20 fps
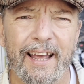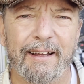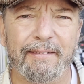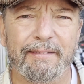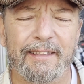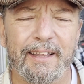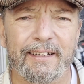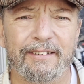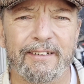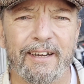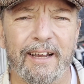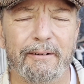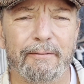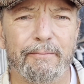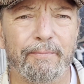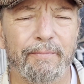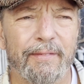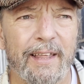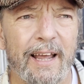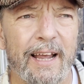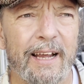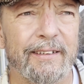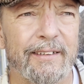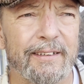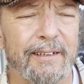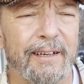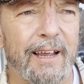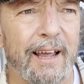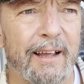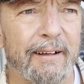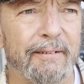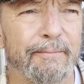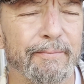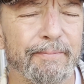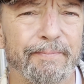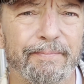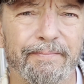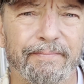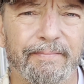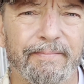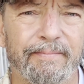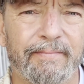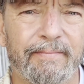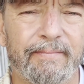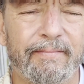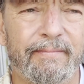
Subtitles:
Well, congratulations. Oh, that's so